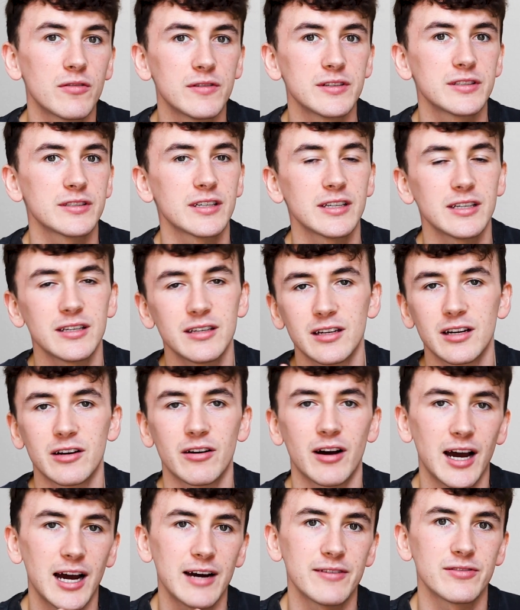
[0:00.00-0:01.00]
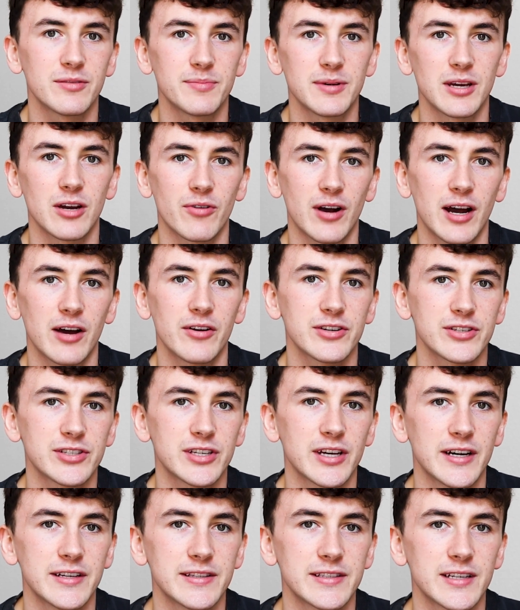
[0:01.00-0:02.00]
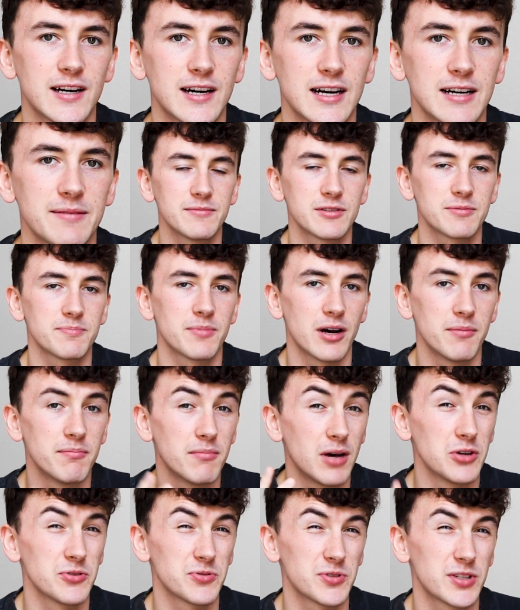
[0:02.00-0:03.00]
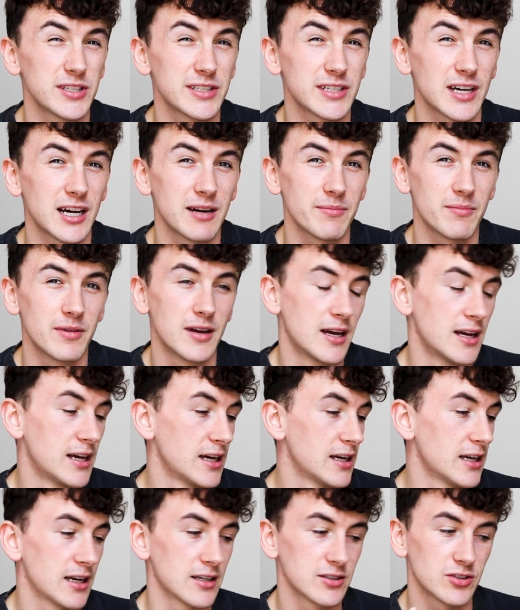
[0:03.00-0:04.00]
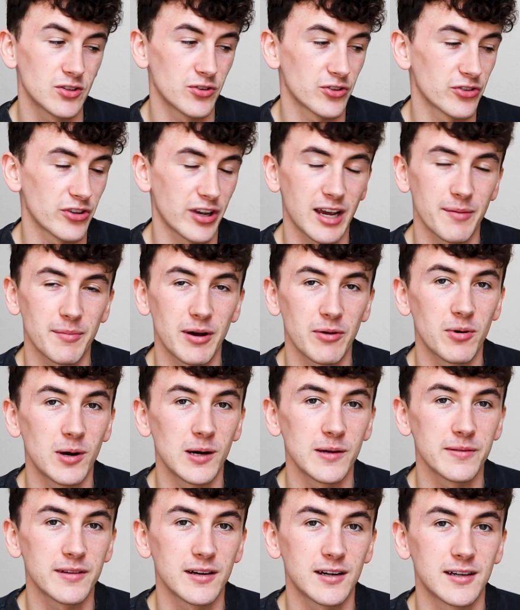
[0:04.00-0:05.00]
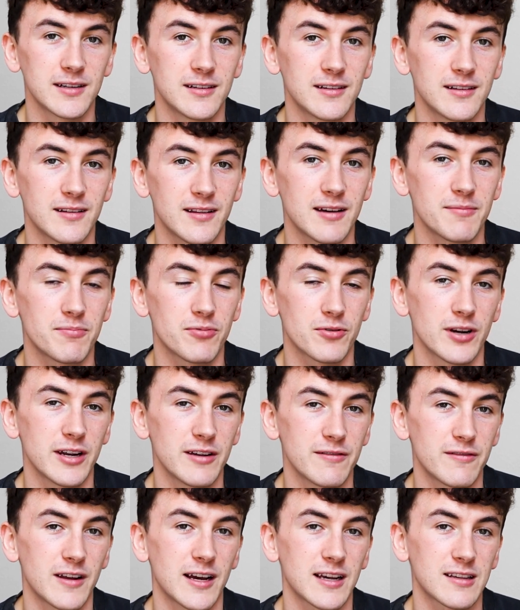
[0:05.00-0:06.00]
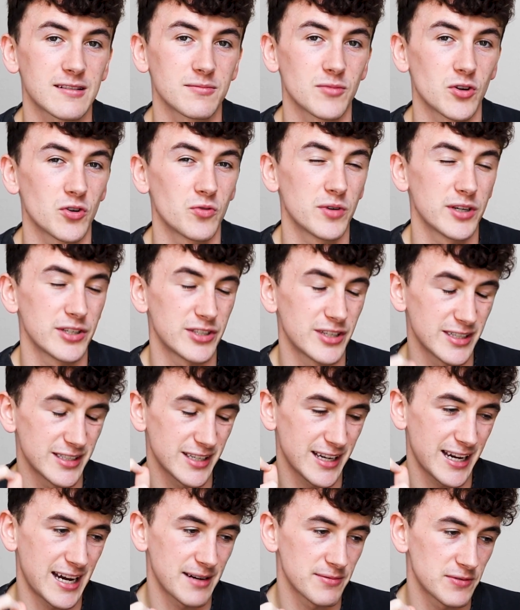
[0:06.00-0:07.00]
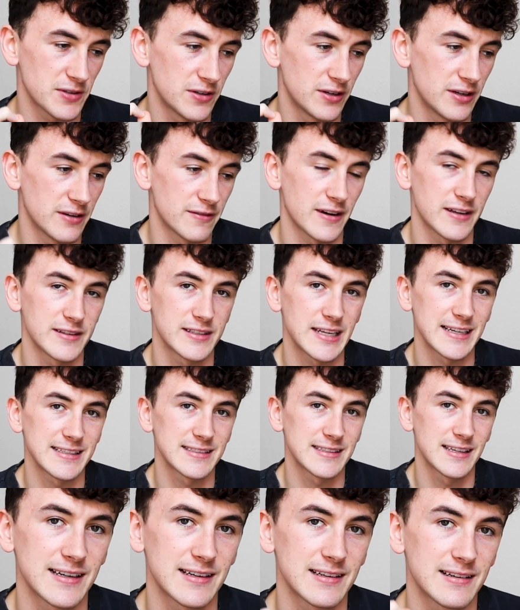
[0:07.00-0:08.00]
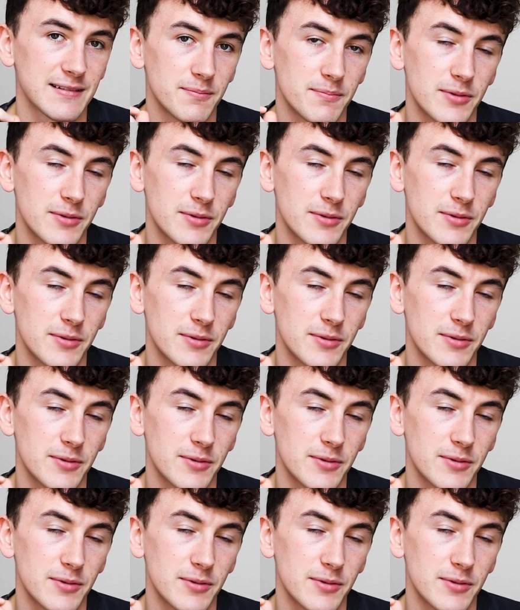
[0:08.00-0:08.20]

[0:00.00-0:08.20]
Obviously, you know, I have to be around at certain times, but most of the time, as long as I get my work done, they're pretty flexible, which is absolutely fantastic.